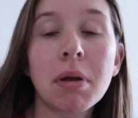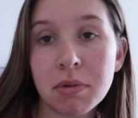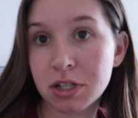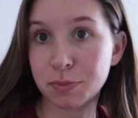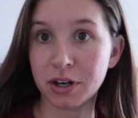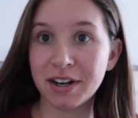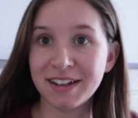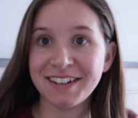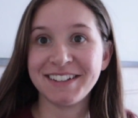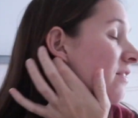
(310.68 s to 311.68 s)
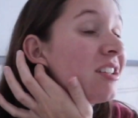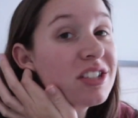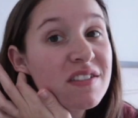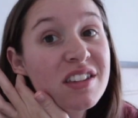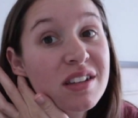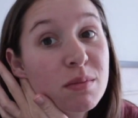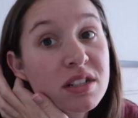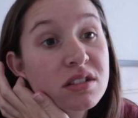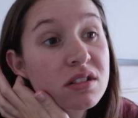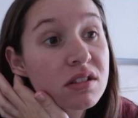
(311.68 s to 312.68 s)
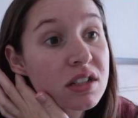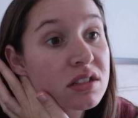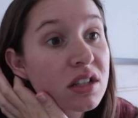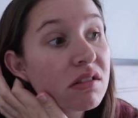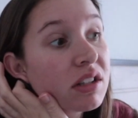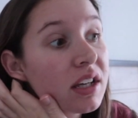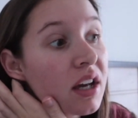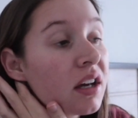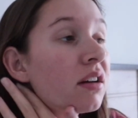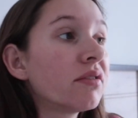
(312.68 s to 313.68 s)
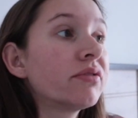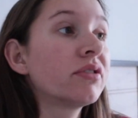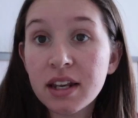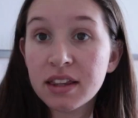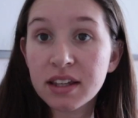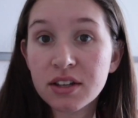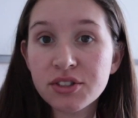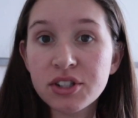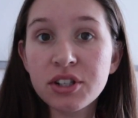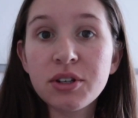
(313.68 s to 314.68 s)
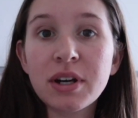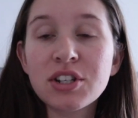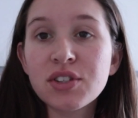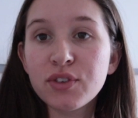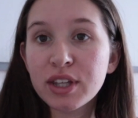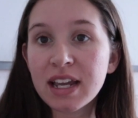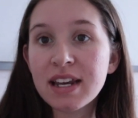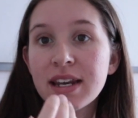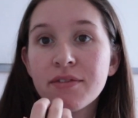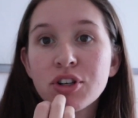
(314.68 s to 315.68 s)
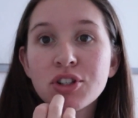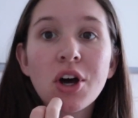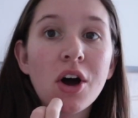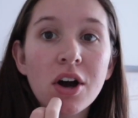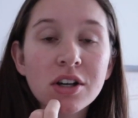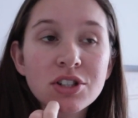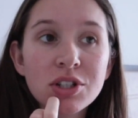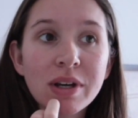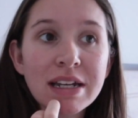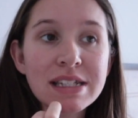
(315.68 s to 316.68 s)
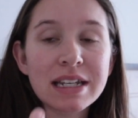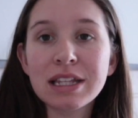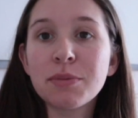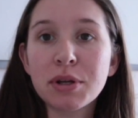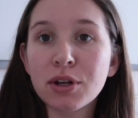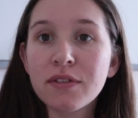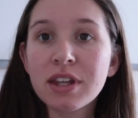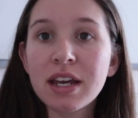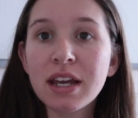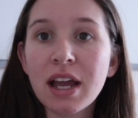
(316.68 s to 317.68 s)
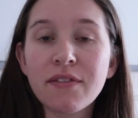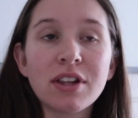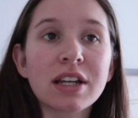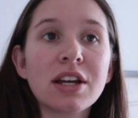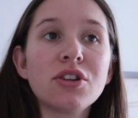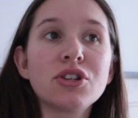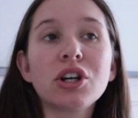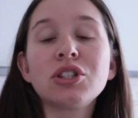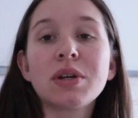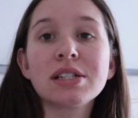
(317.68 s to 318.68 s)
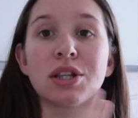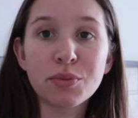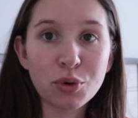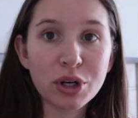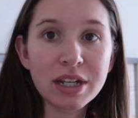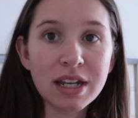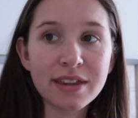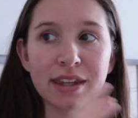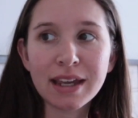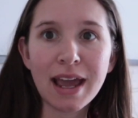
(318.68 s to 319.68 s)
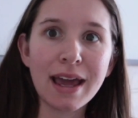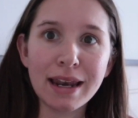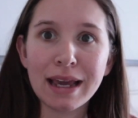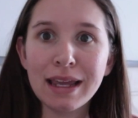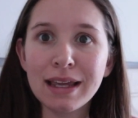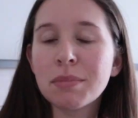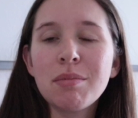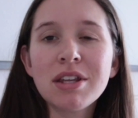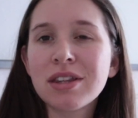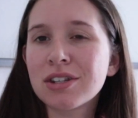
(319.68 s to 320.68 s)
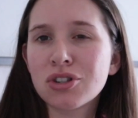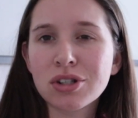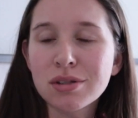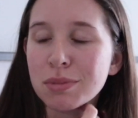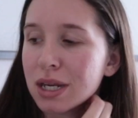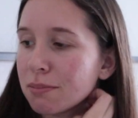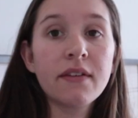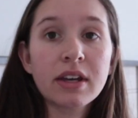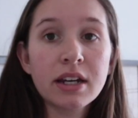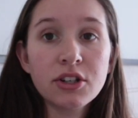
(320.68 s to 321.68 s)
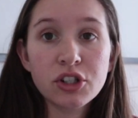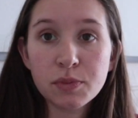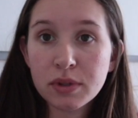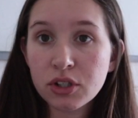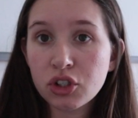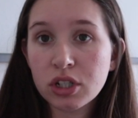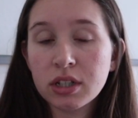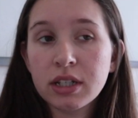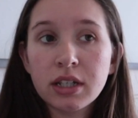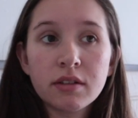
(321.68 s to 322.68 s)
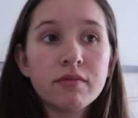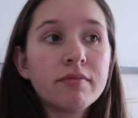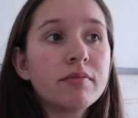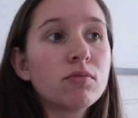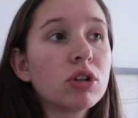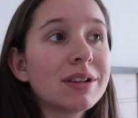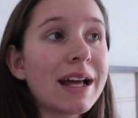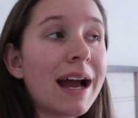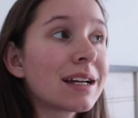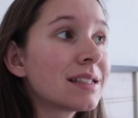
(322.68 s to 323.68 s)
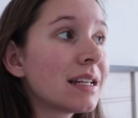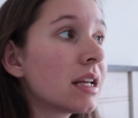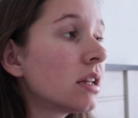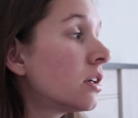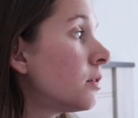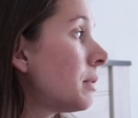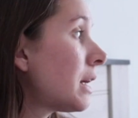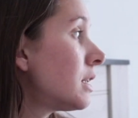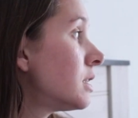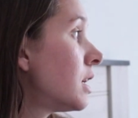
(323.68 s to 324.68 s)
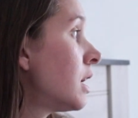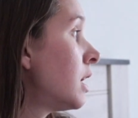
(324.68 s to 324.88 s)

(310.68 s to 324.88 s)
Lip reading: Maybe that's better. I finished everything on my to-do list. I don't really have anything else to do. I just feel like I never talk to you guys like in the middle of the day. I feel like I either talk to you guys in the morning and then like at night. Maybe that's just me. I've kind of just been chilling, relaxing a little bit.